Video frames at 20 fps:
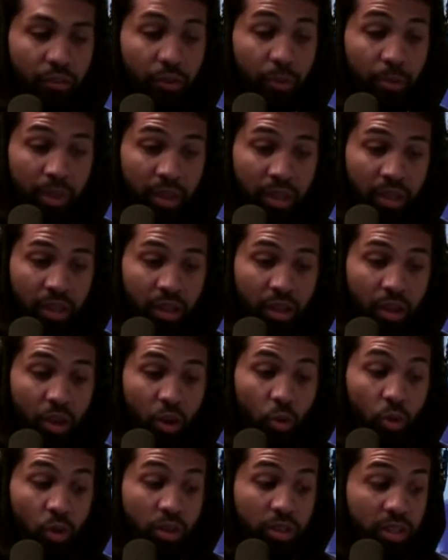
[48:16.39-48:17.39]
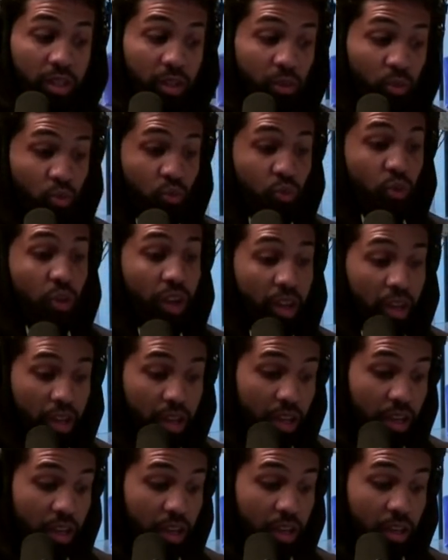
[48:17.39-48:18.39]
for me was it it
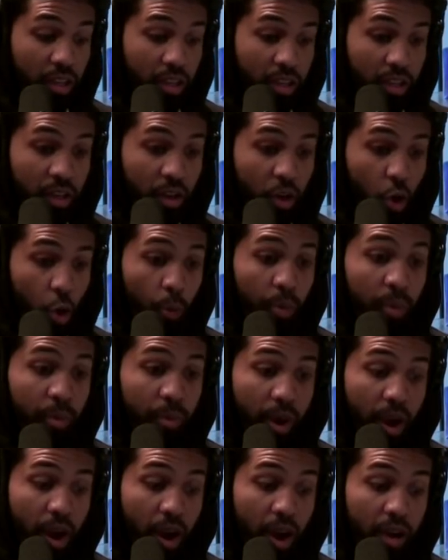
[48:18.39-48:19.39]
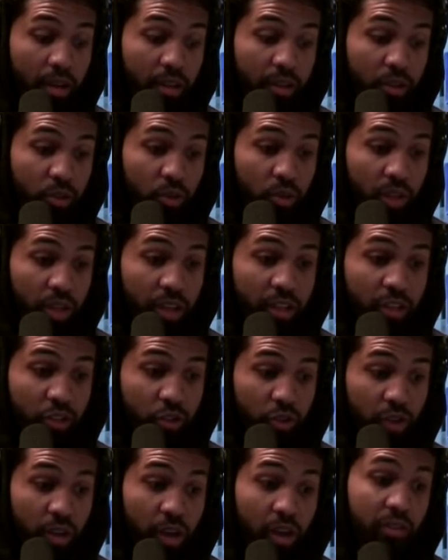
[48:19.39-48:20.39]
it opened my eyes to the
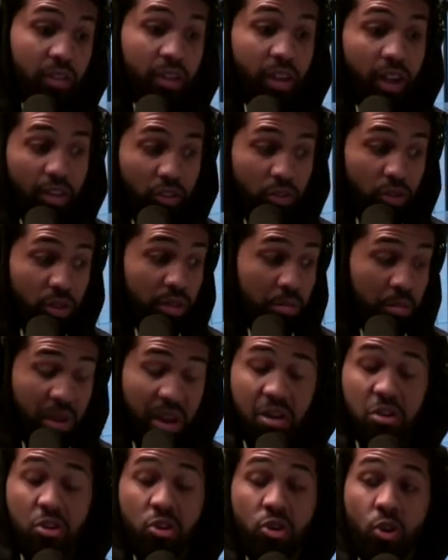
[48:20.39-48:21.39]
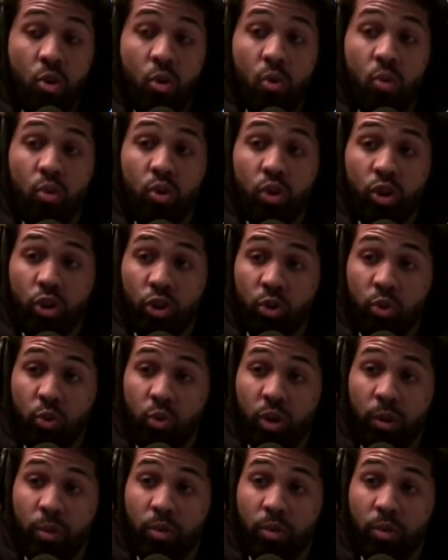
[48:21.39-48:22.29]
history of the national anthem. I had no clue